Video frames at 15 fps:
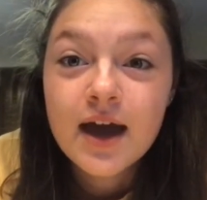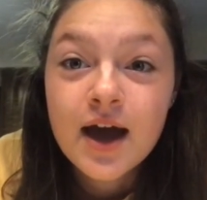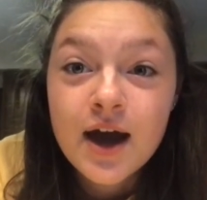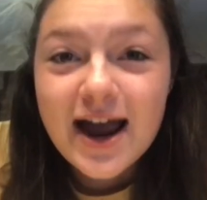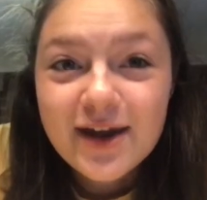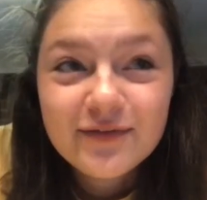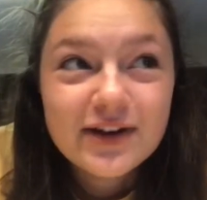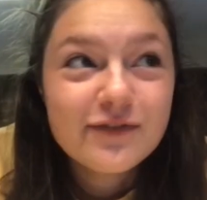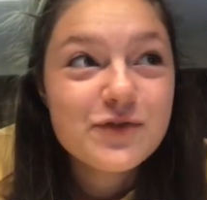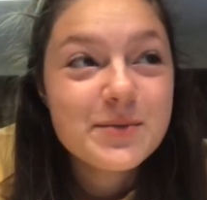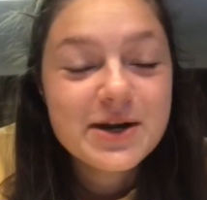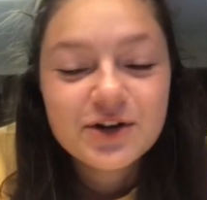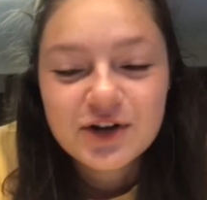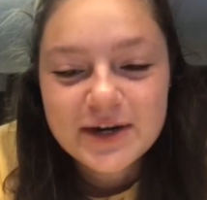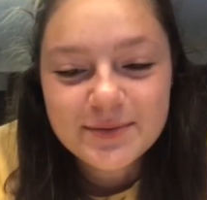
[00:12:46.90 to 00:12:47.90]
I've never
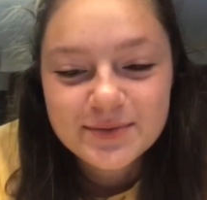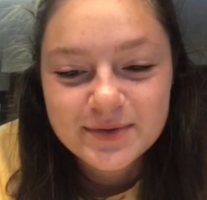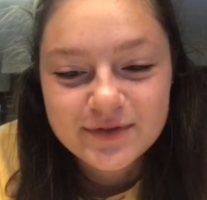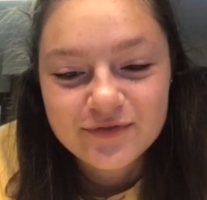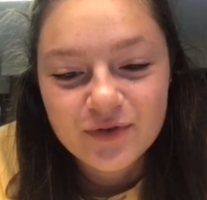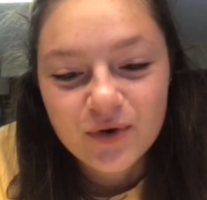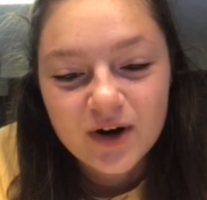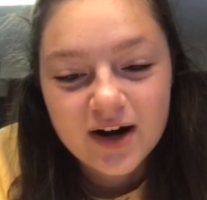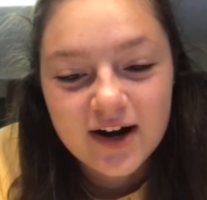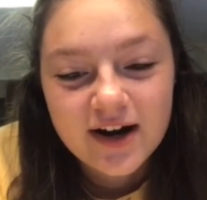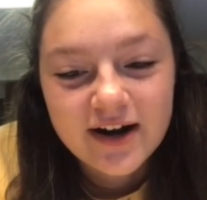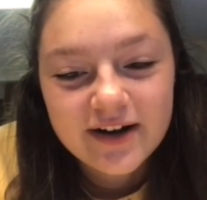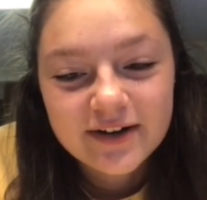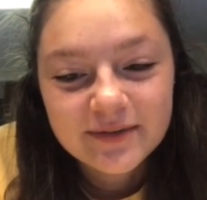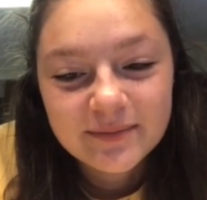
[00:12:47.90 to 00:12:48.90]
made crepes before.
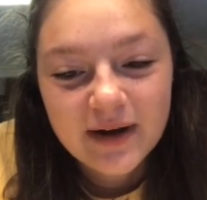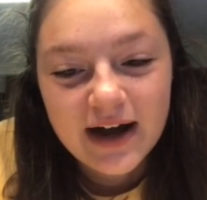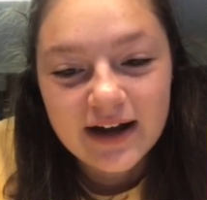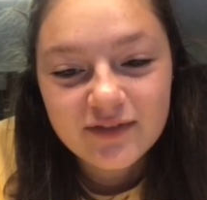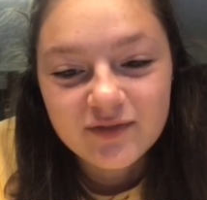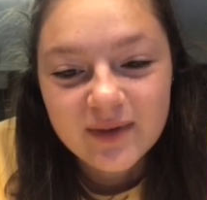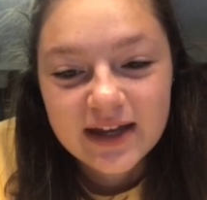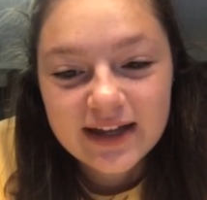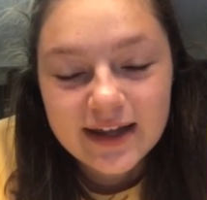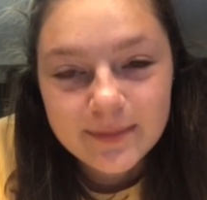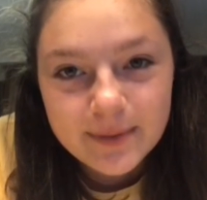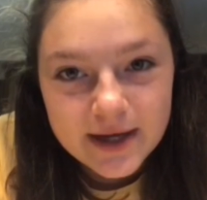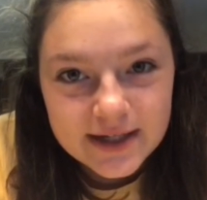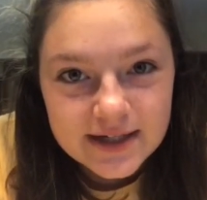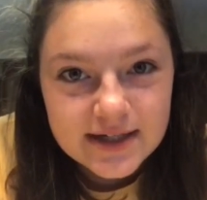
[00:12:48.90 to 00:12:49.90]
I've made
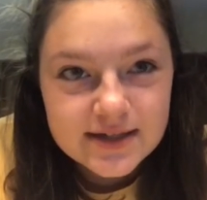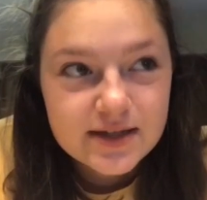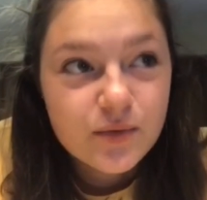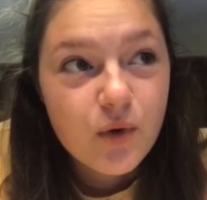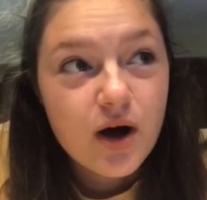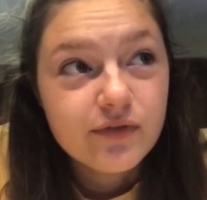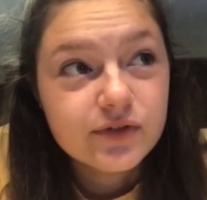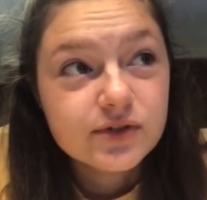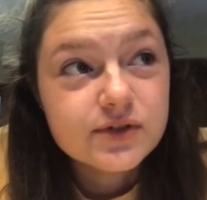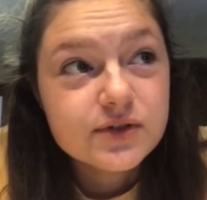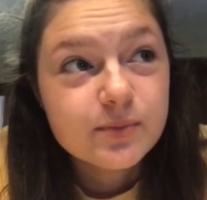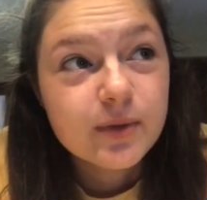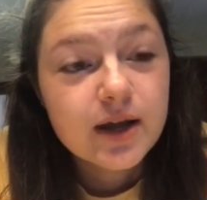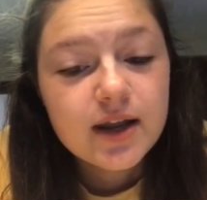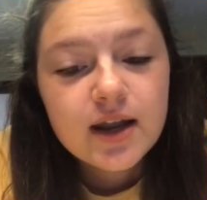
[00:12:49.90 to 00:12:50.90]
pancakes and waffles,
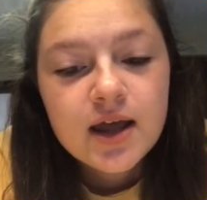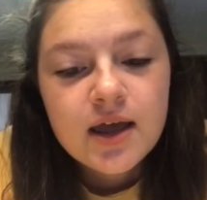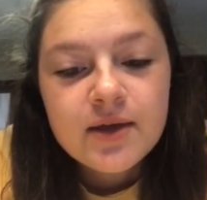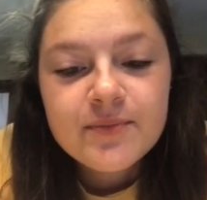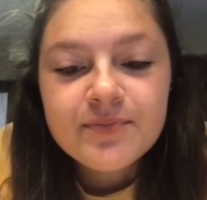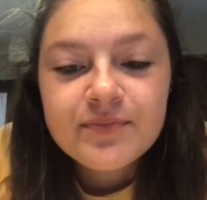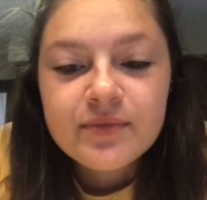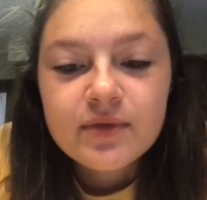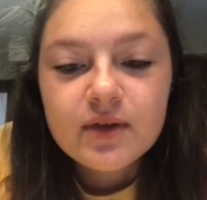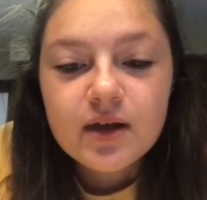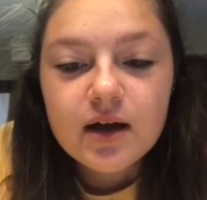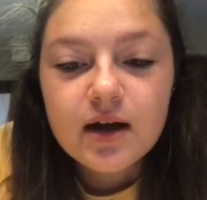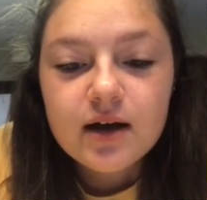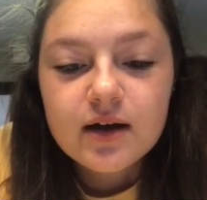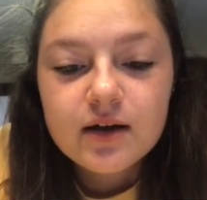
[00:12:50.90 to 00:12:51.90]
but
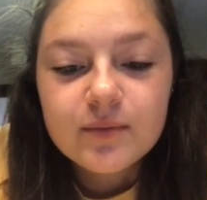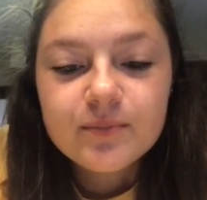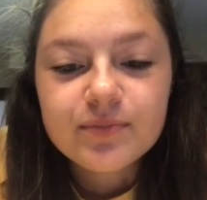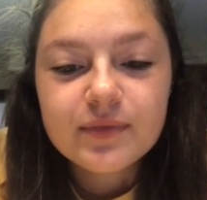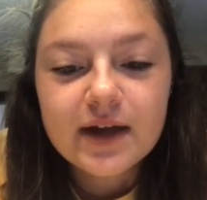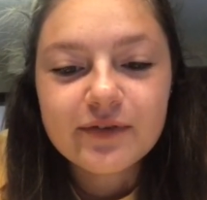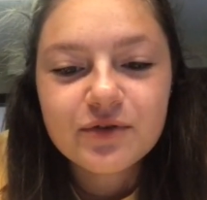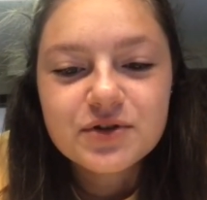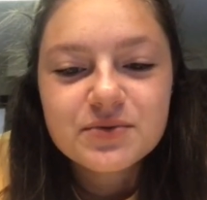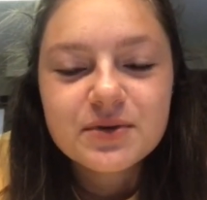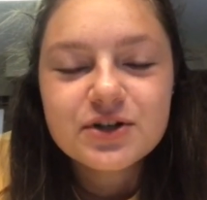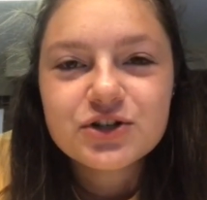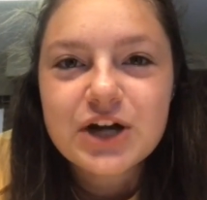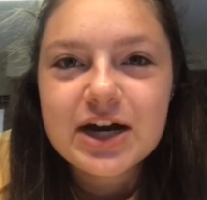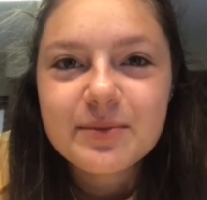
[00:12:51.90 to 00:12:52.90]
I've always
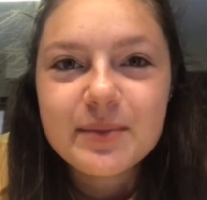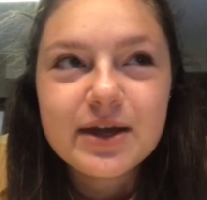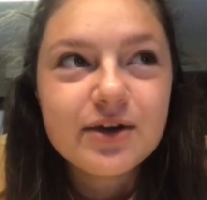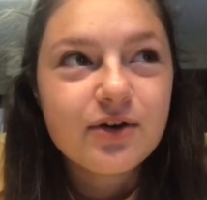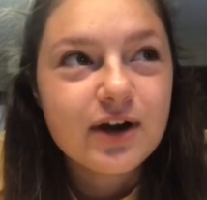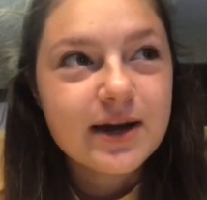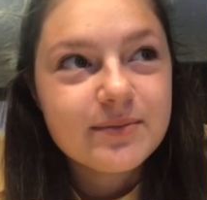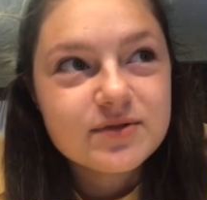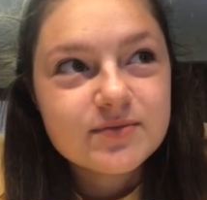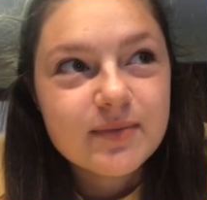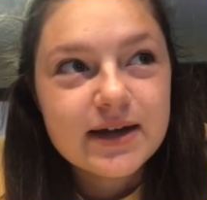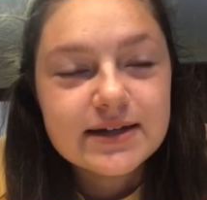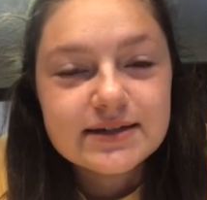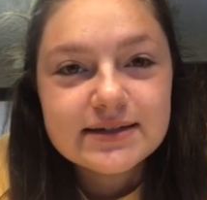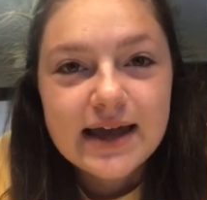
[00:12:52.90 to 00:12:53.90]
wanted to try to make crepes.
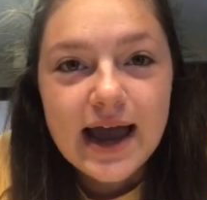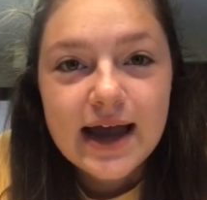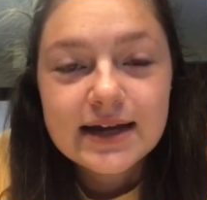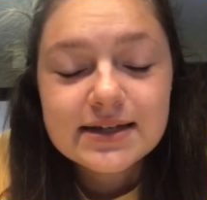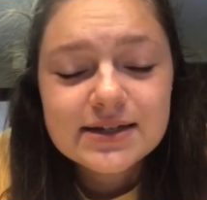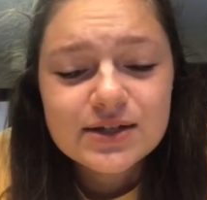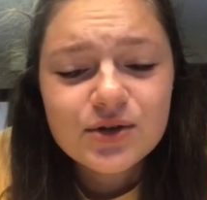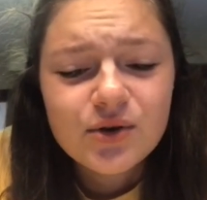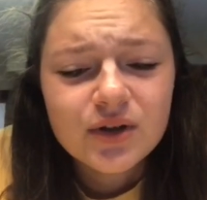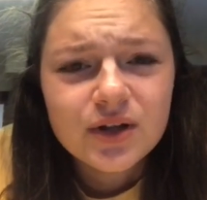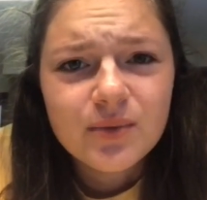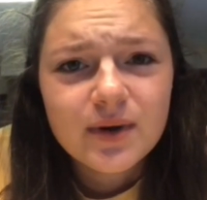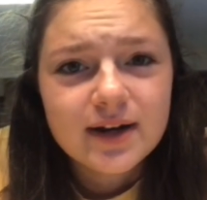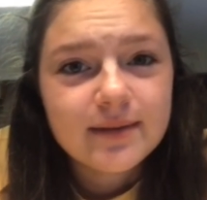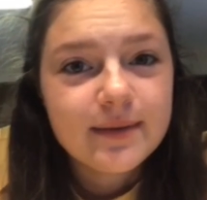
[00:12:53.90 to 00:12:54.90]
My dad is the only
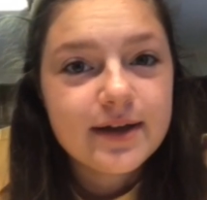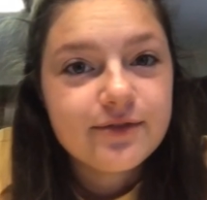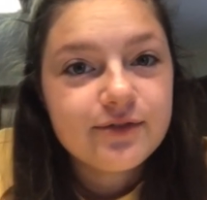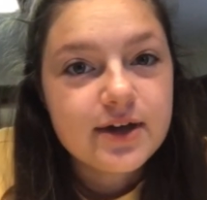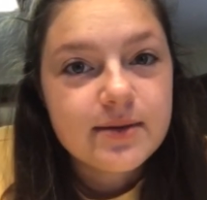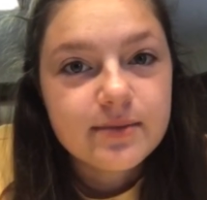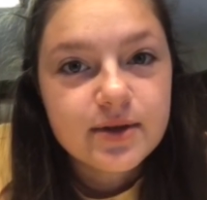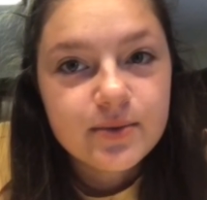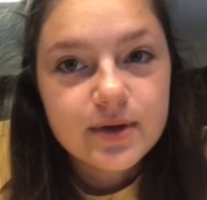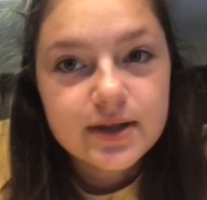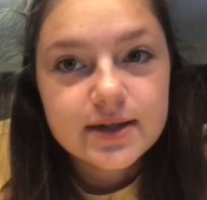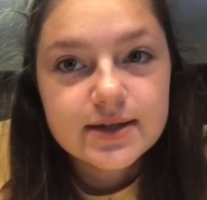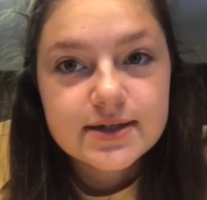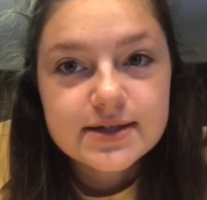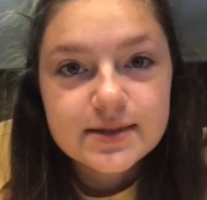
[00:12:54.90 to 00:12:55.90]
one in my family
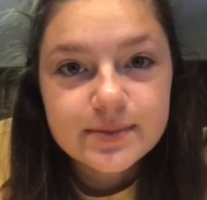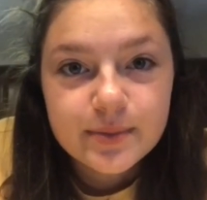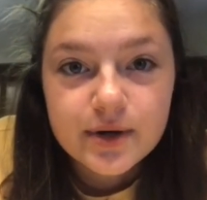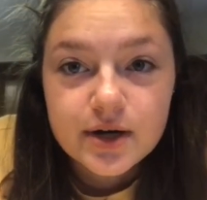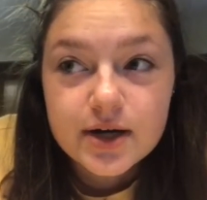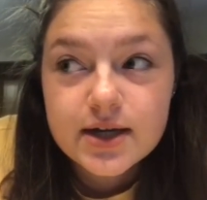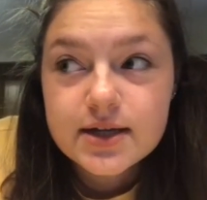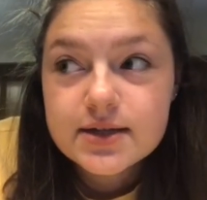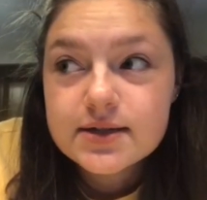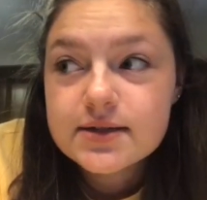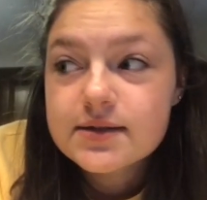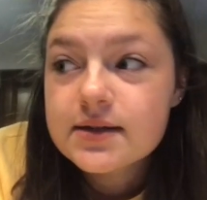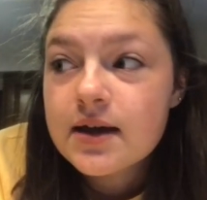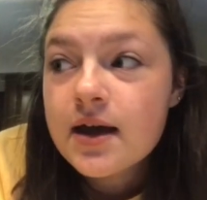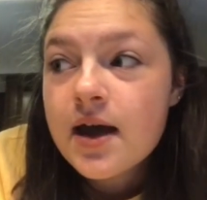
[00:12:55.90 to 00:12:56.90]
with
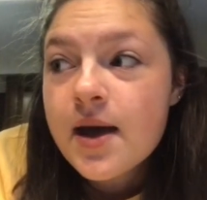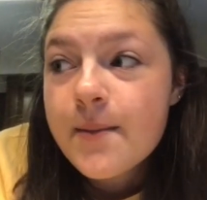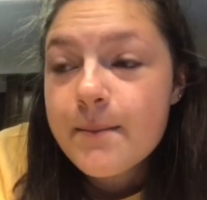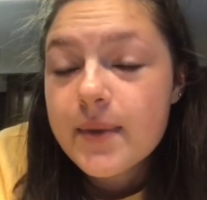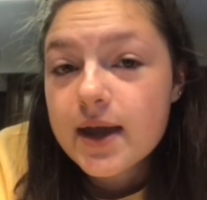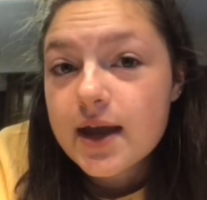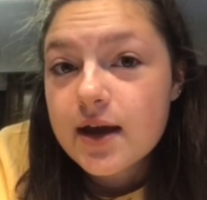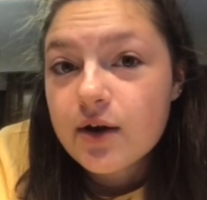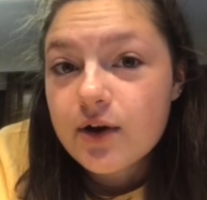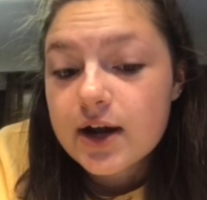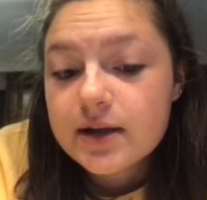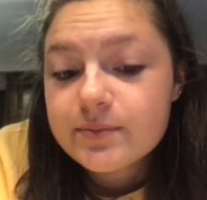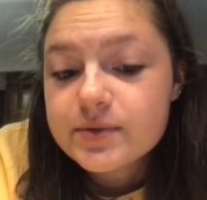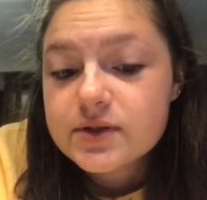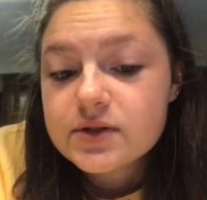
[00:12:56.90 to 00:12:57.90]
experience making
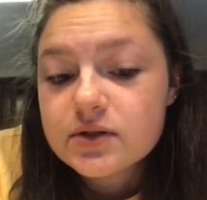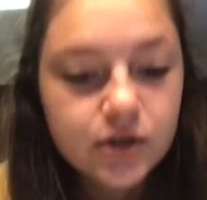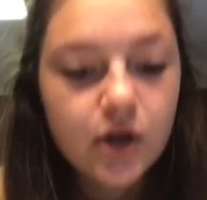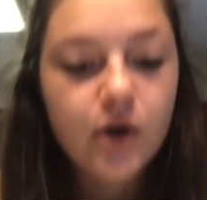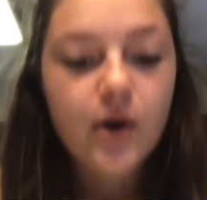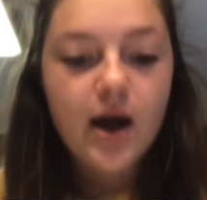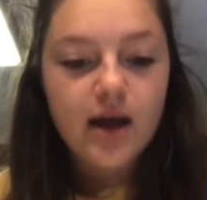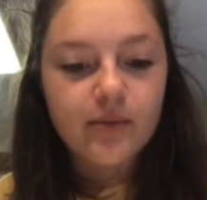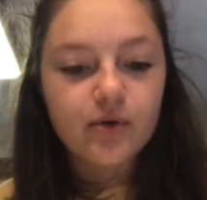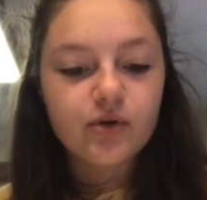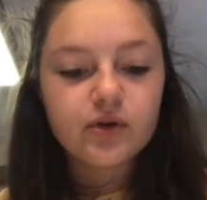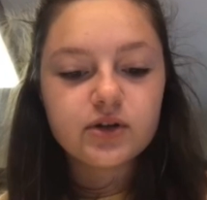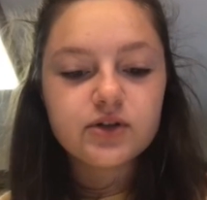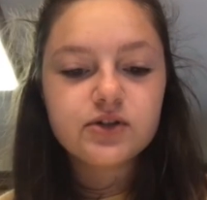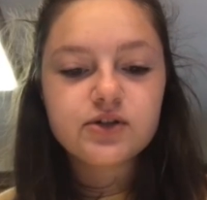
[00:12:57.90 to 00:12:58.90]
crepes. So I'm
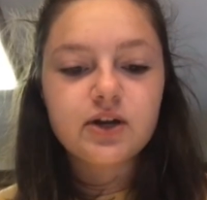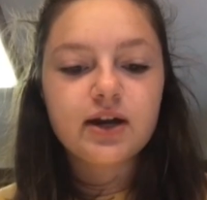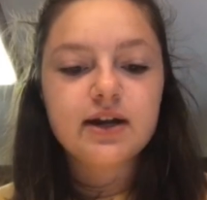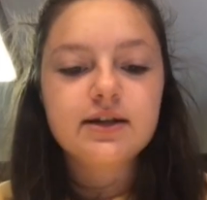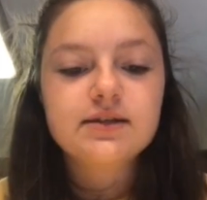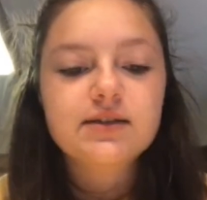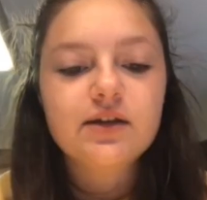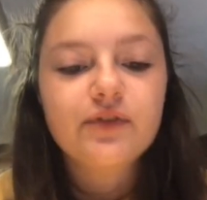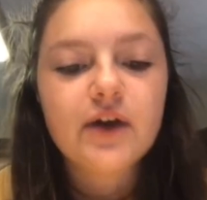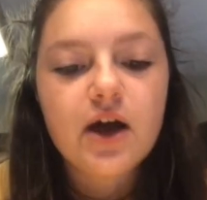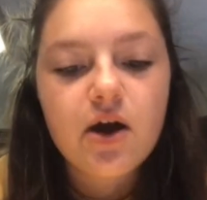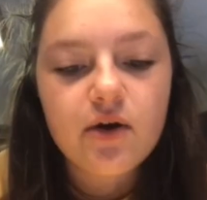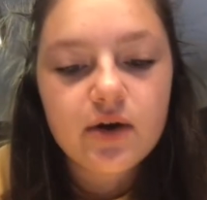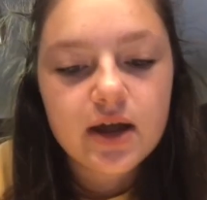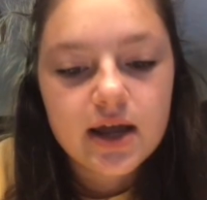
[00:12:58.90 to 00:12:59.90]
going to start getting stuff
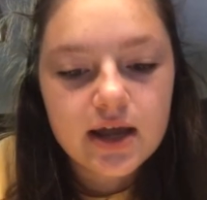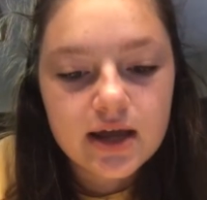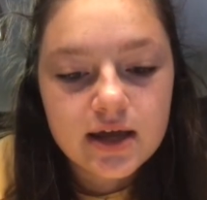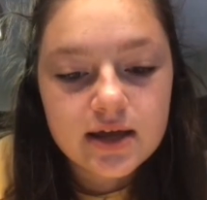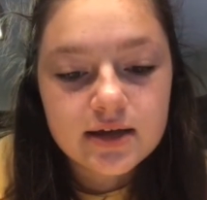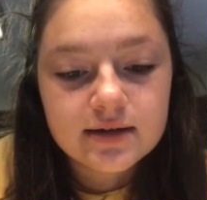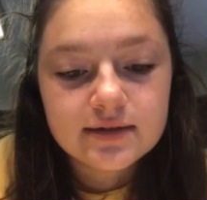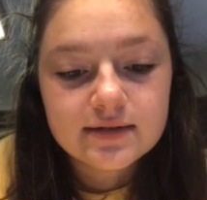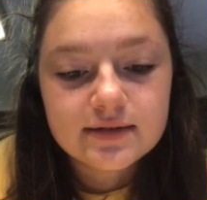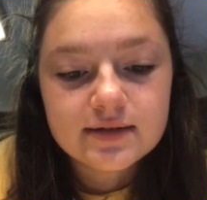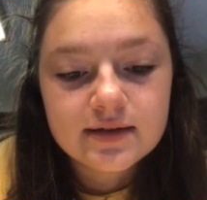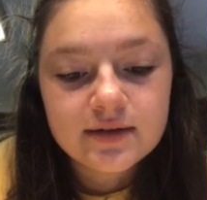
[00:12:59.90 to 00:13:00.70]
out and